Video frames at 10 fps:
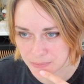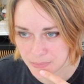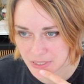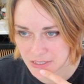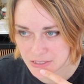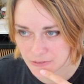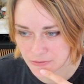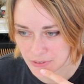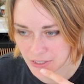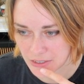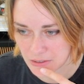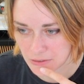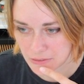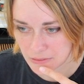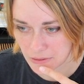piece of like
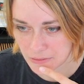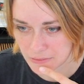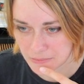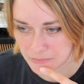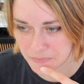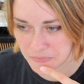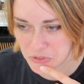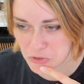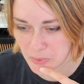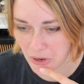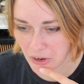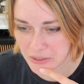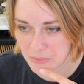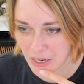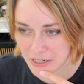super hot
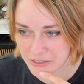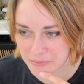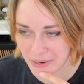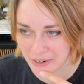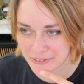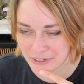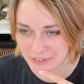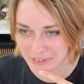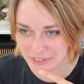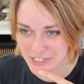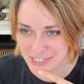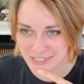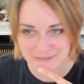Mario Luigi.